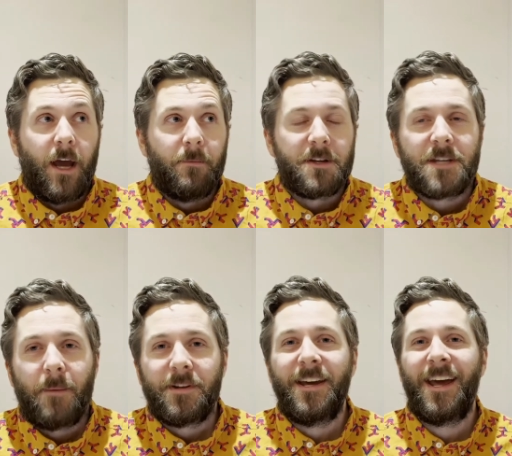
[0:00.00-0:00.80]

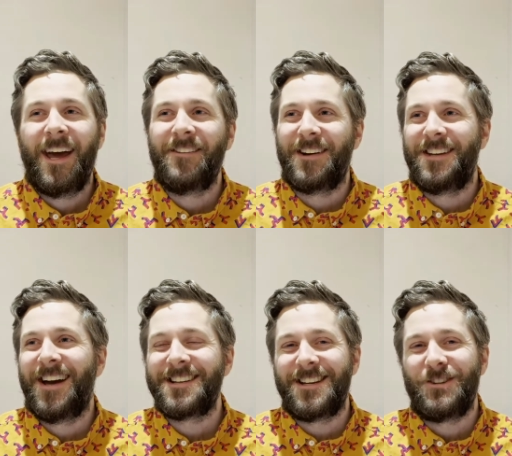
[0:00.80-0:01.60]
except when you
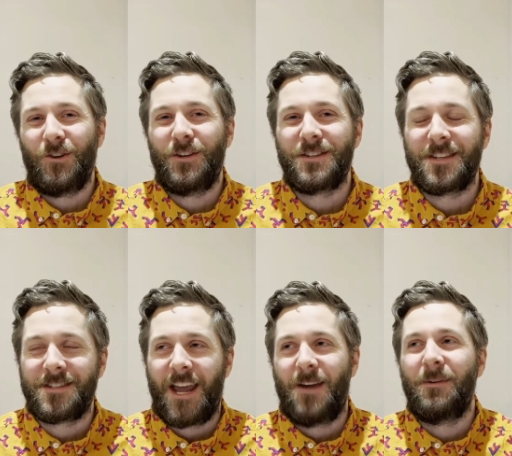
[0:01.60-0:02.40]
actually do this the
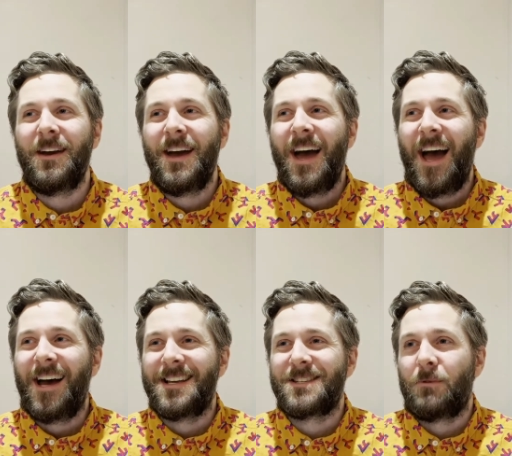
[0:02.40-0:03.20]
same
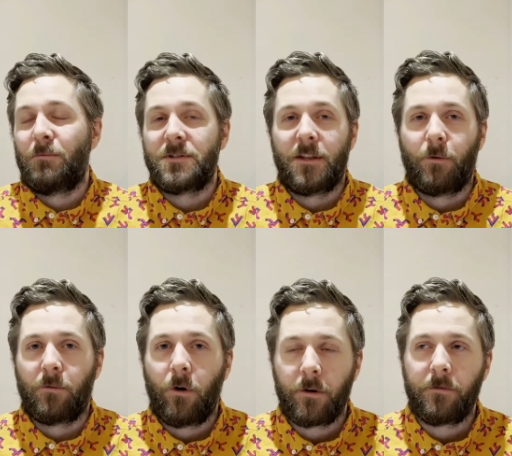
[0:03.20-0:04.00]
as when we said the word
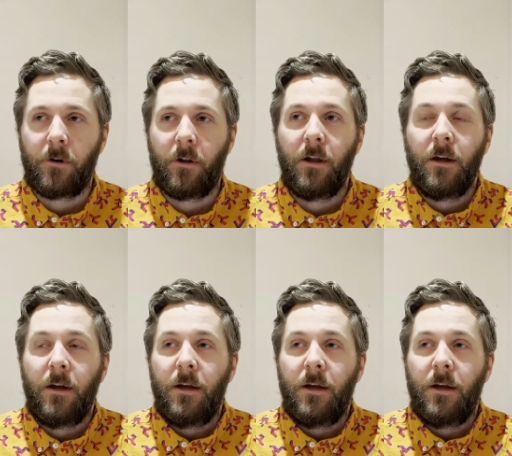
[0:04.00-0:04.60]
waterfall,